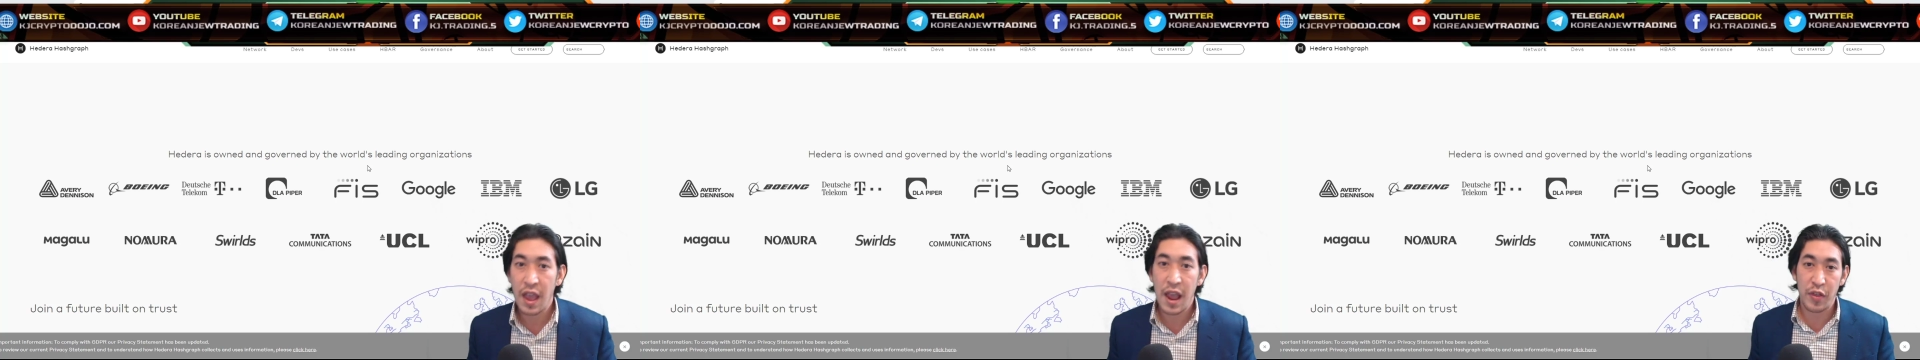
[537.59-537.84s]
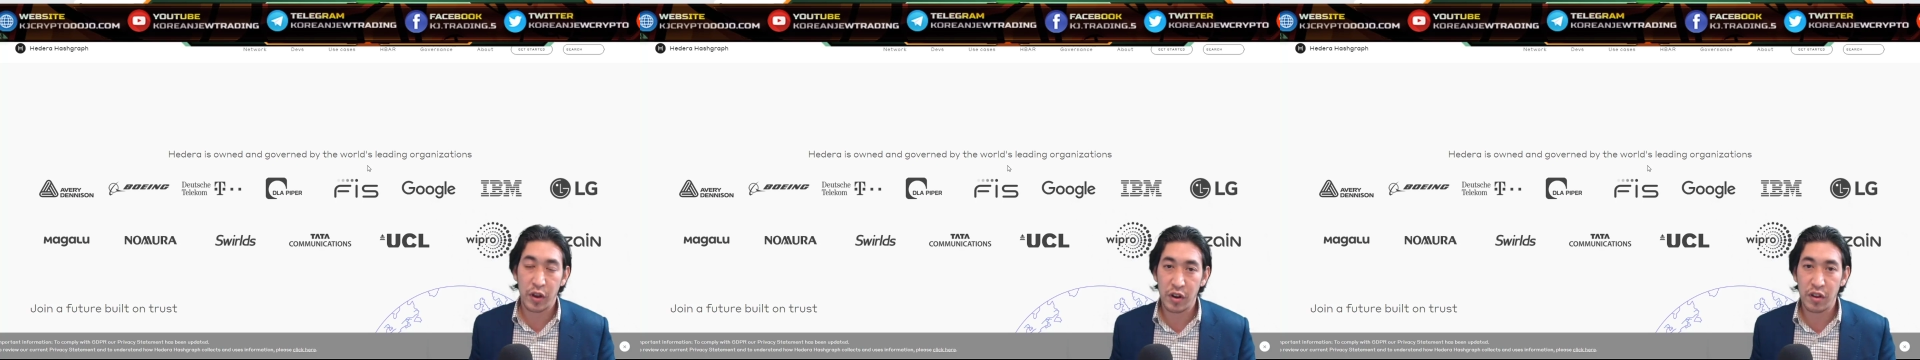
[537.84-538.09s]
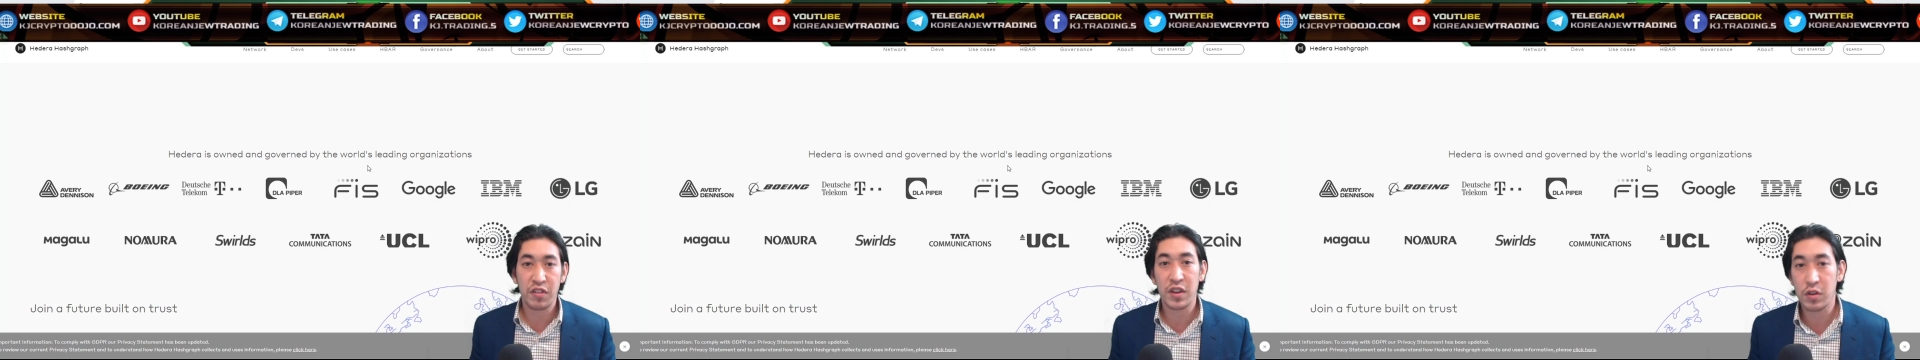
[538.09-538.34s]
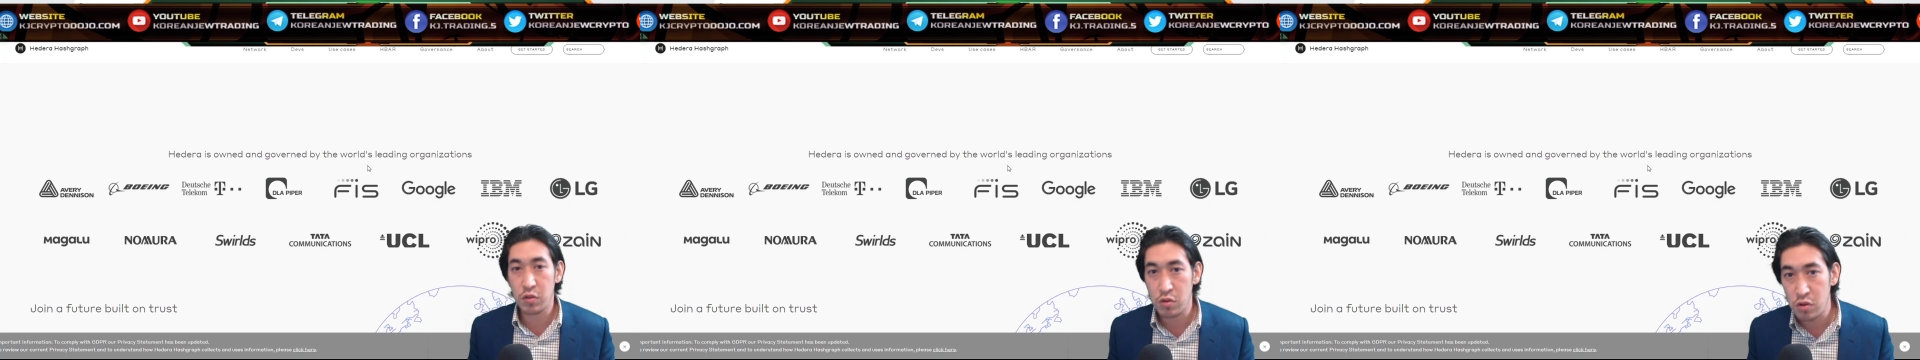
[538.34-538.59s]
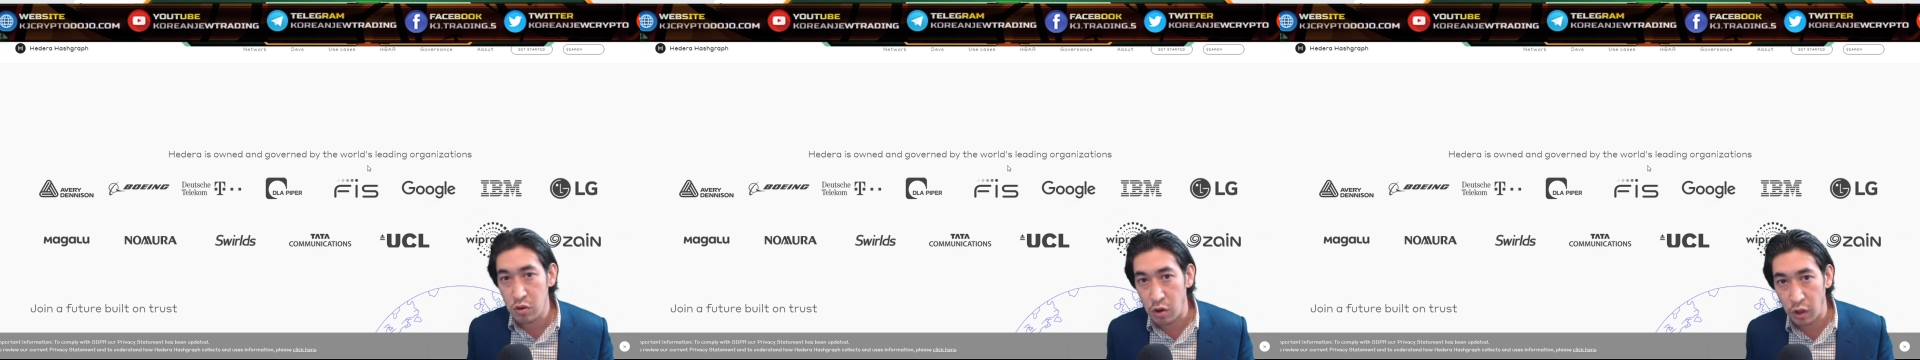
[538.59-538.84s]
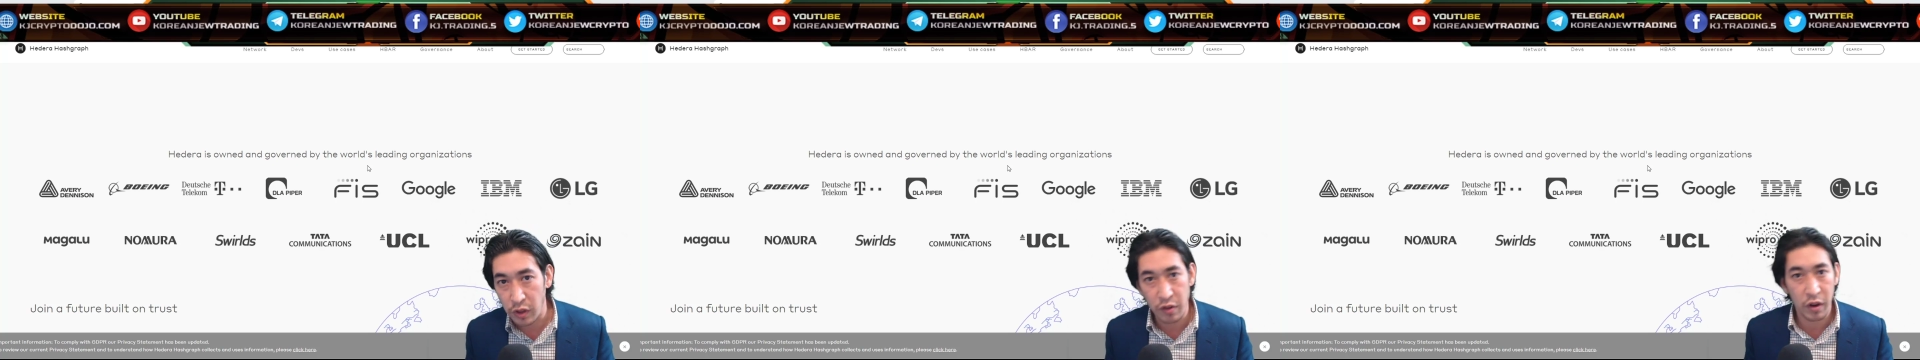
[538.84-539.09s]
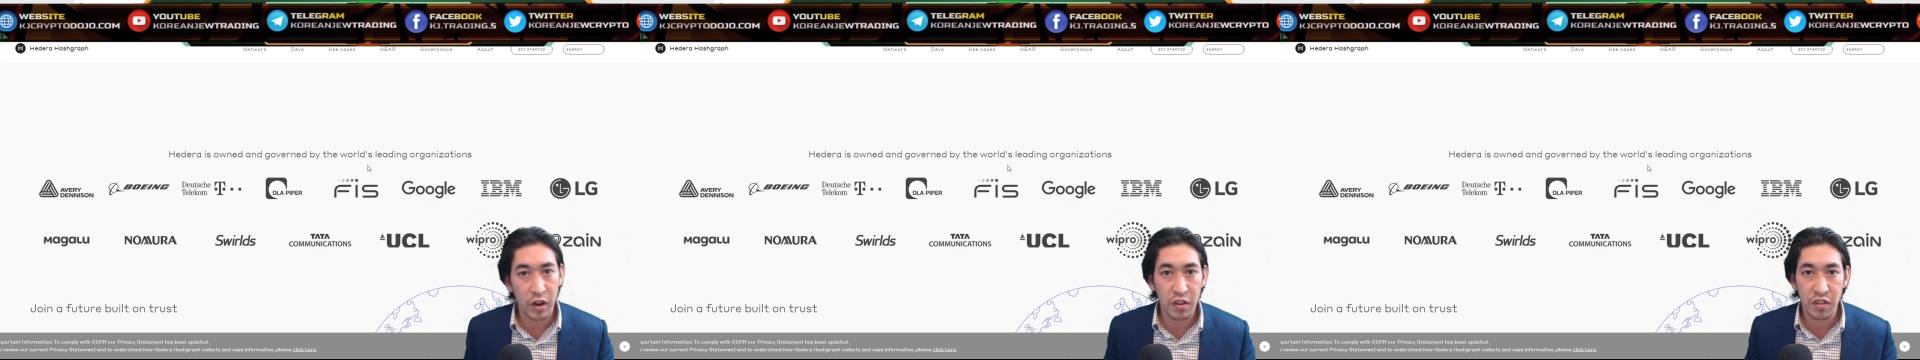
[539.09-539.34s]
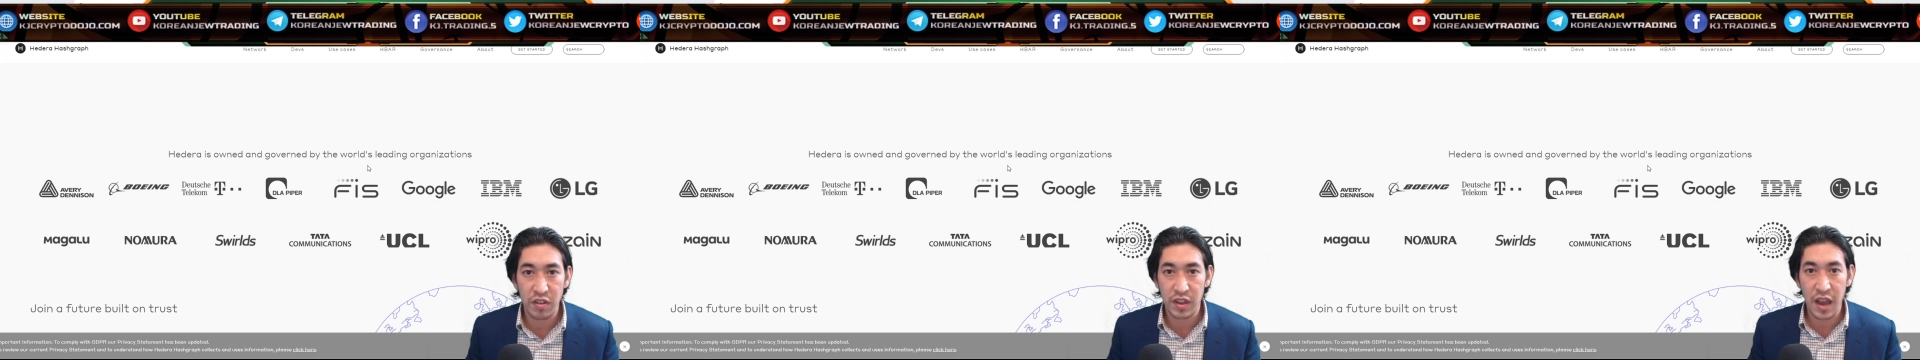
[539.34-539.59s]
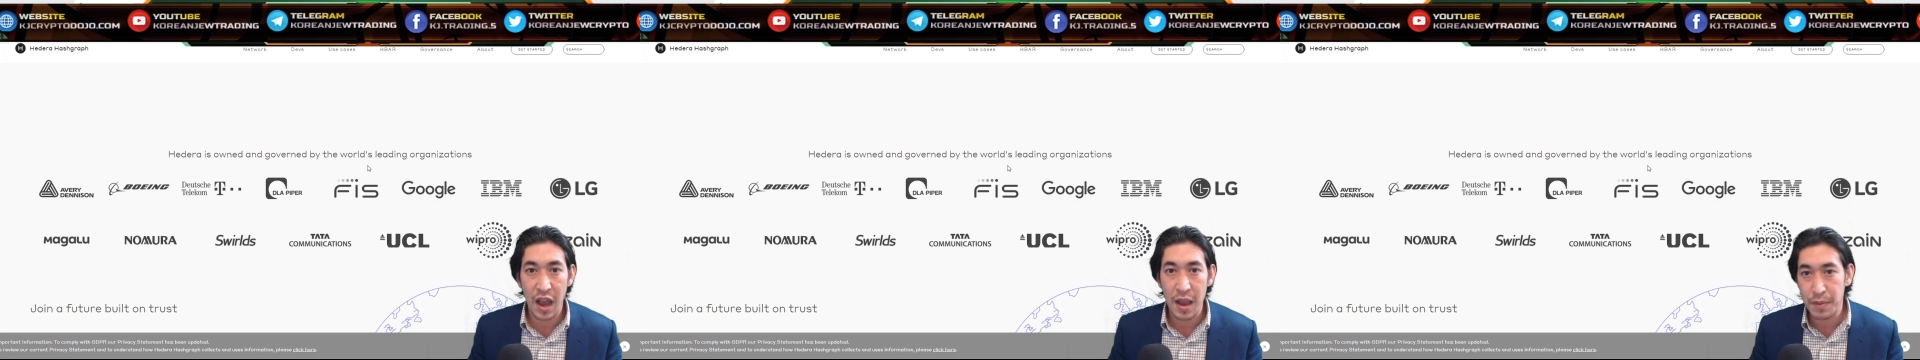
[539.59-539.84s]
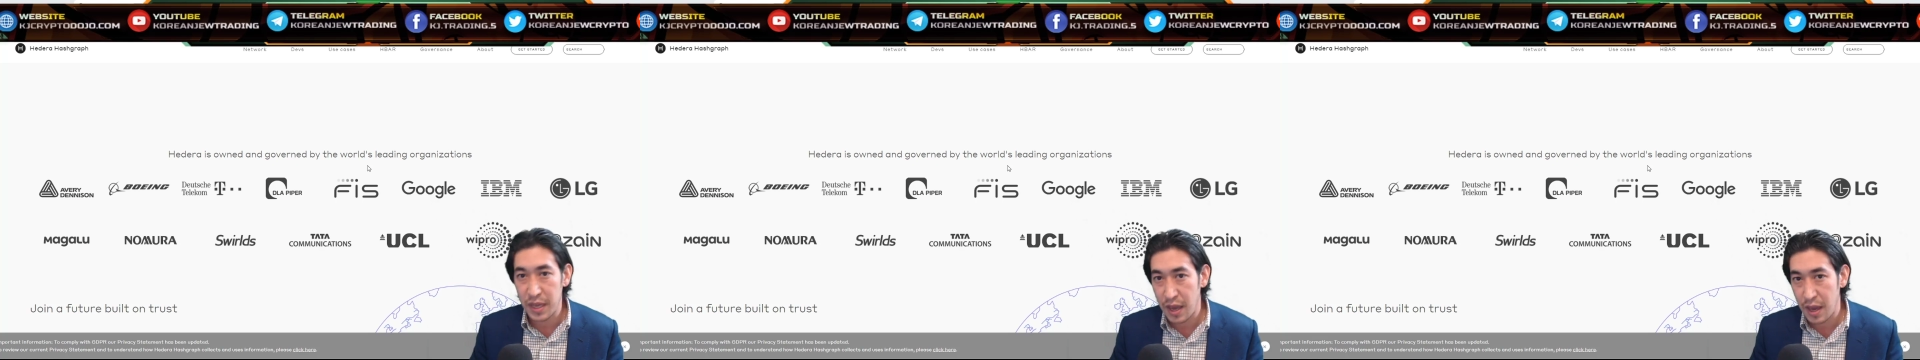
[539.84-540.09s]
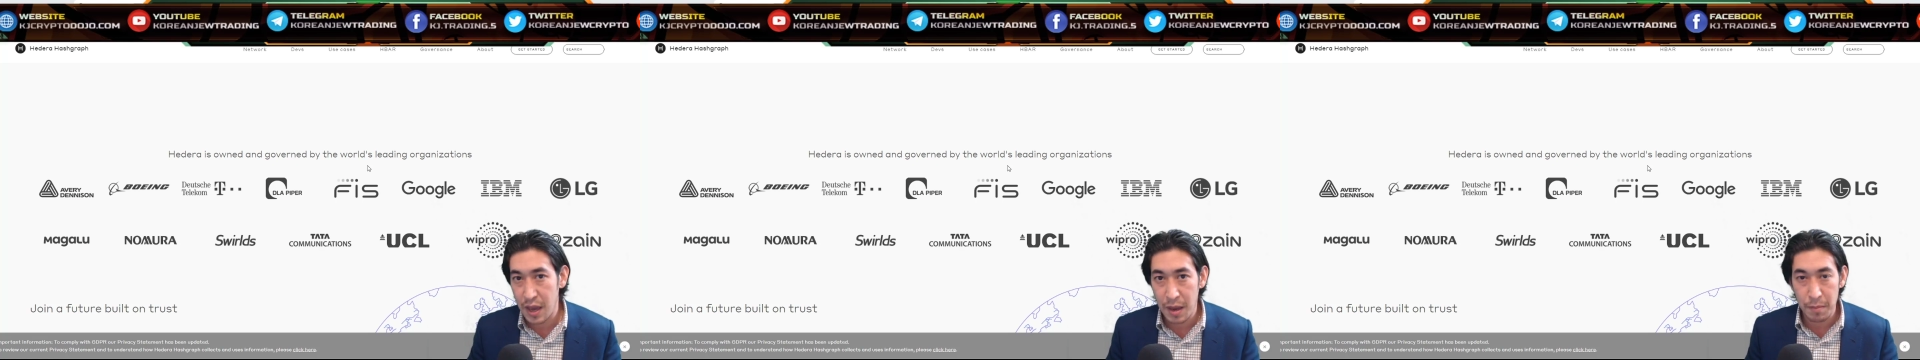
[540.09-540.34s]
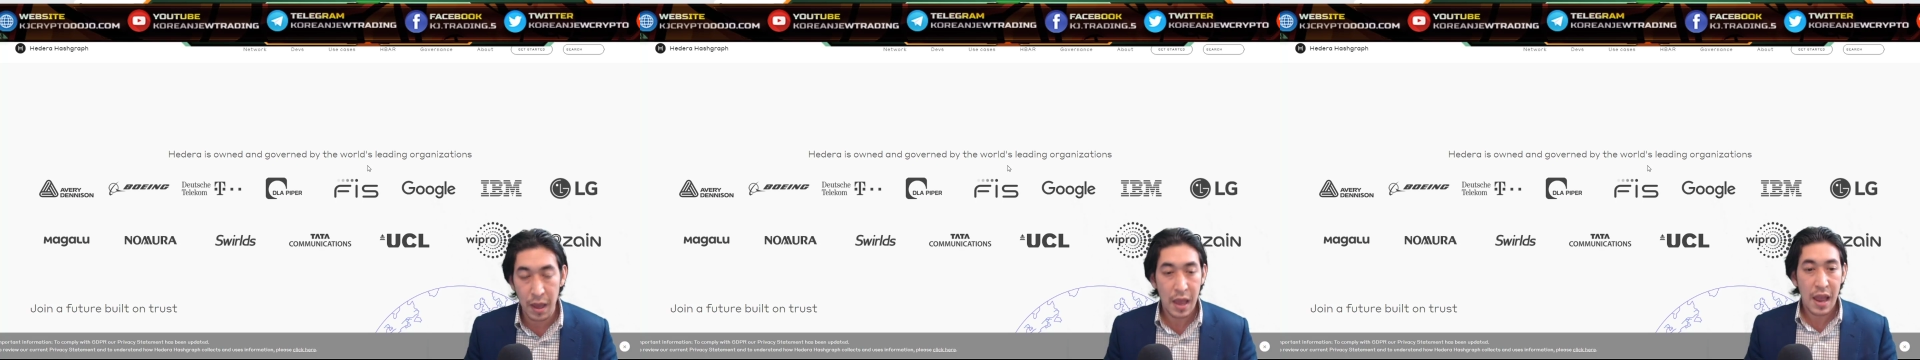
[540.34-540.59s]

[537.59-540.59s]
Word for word: And they're going to see Google, and they're going to see I B M.